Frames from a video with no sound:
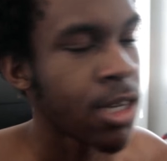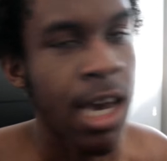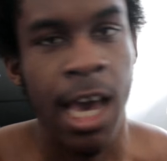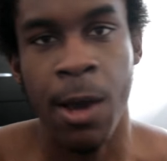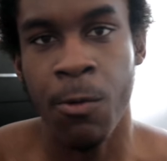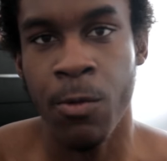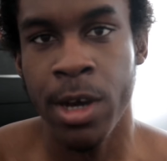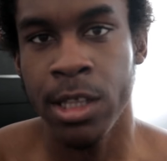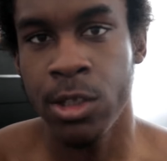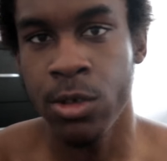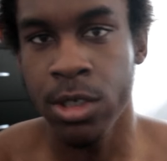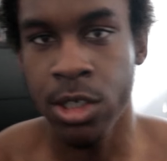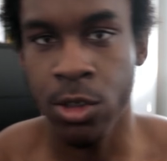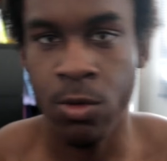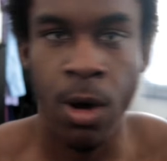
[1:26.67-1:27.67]
I went to
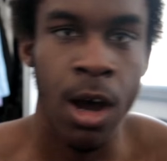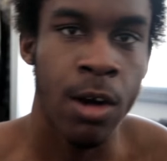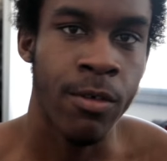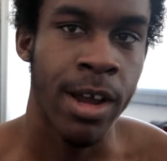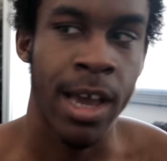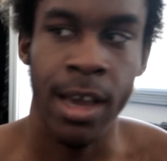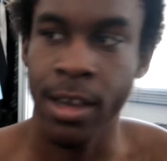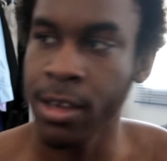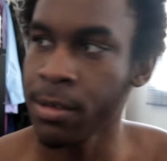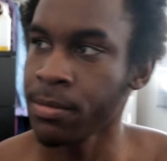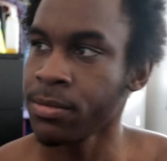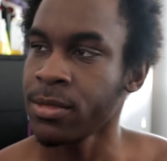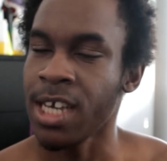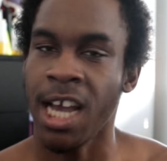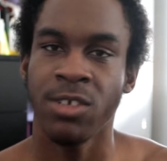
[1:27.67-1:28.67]
the squat rack.
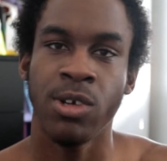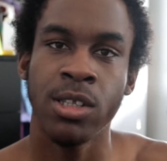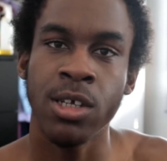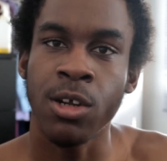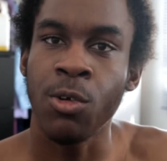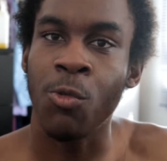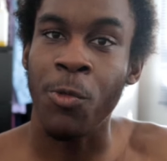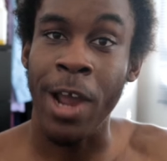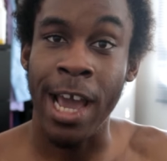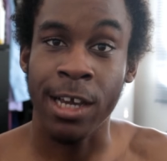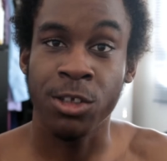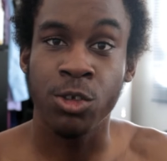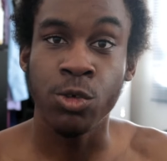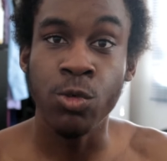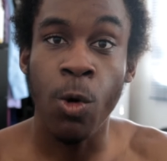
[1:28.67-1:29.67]
I tried to
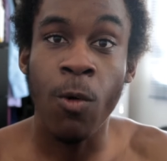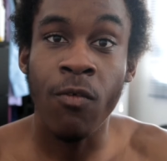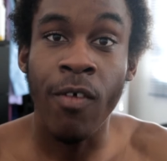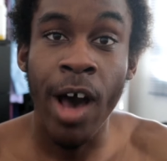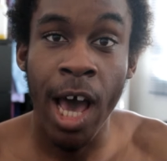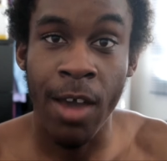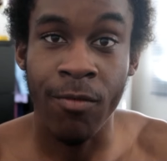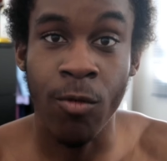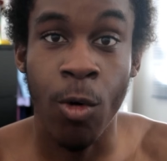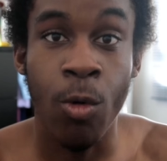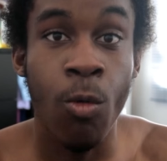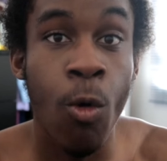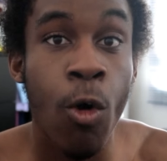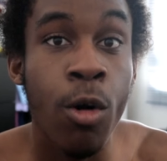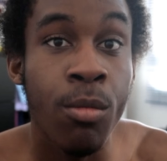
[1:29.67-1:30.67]
rack 205 for a
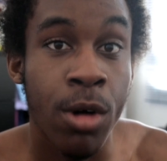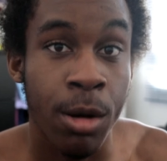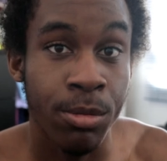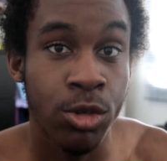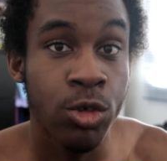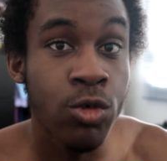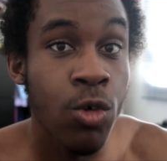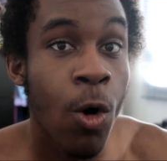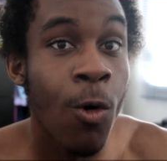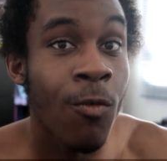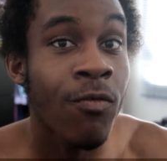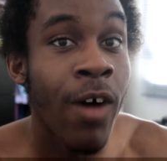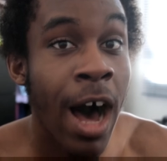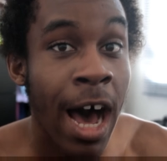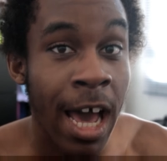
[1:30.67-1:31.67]
warm up,
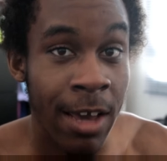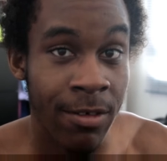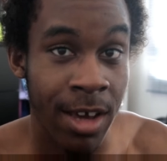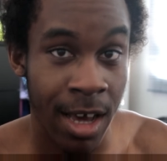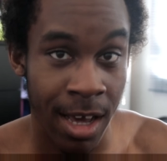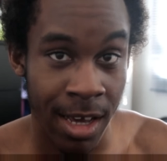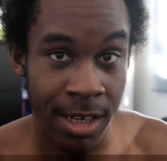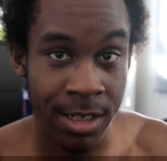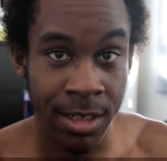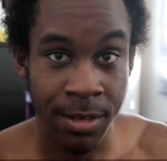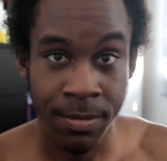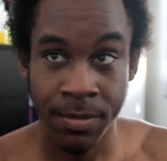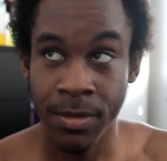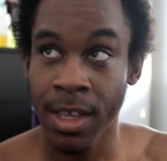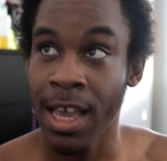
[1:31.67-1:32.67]
205 guys.
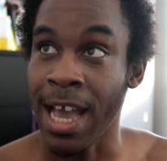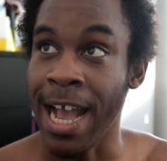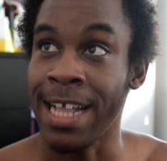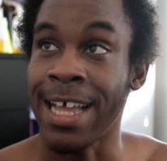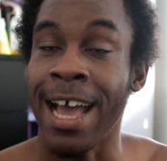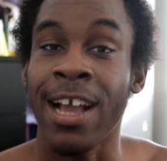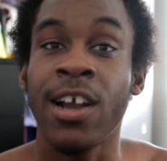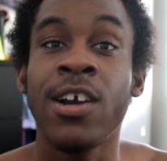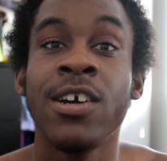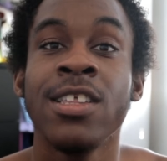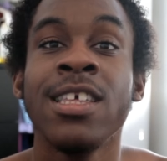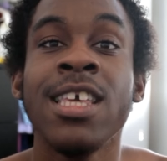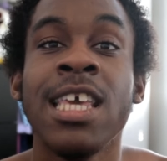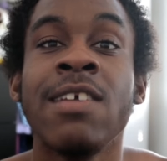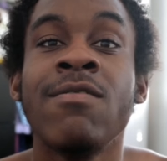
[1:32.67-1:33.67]
And I
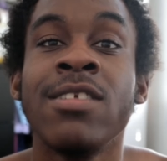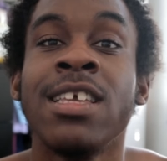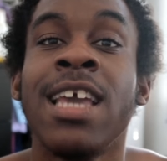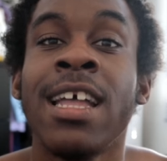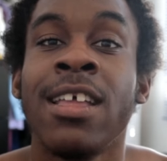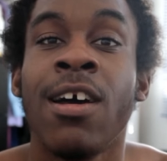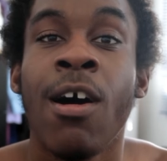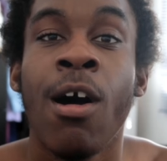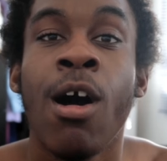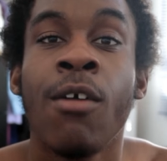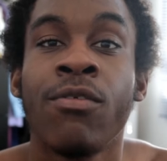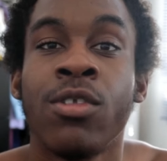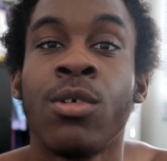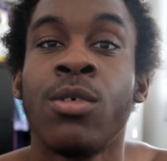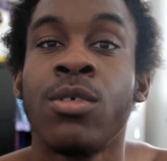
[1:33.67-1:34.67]
couldn't even get it
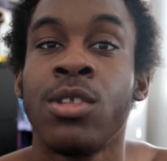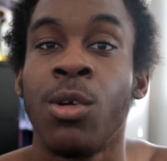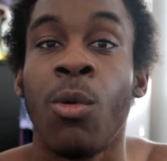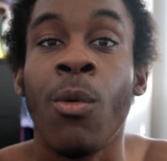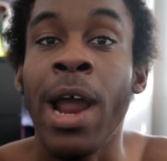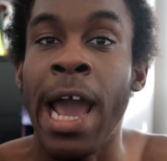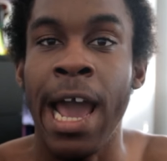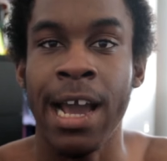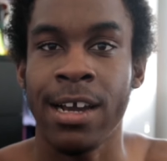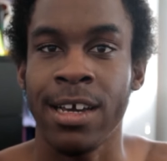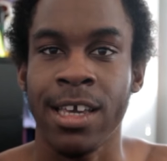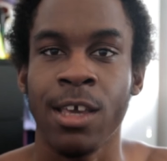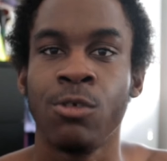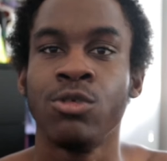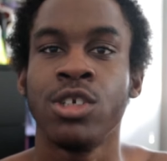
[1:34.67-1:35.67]
off the, the rack.
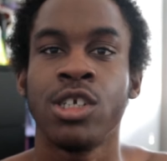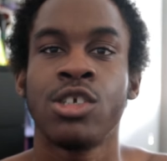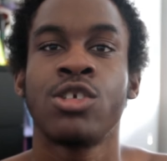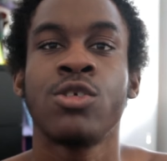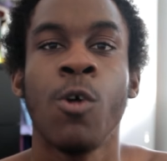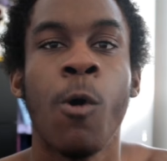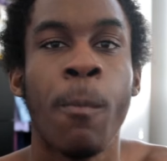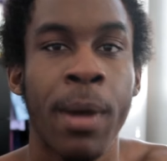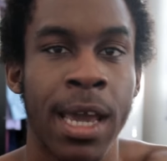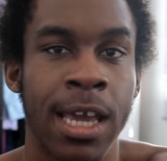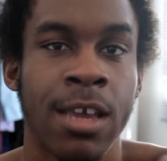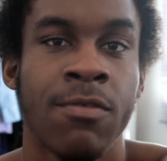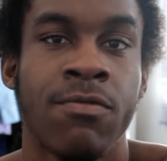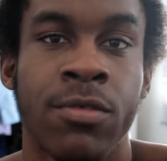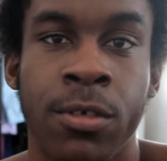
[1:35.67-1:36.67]
Like it was just so
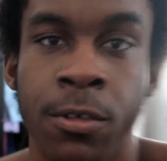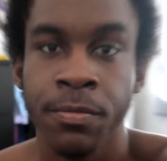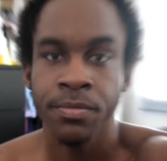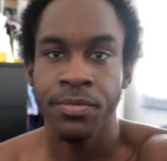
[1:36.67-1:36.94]
painful.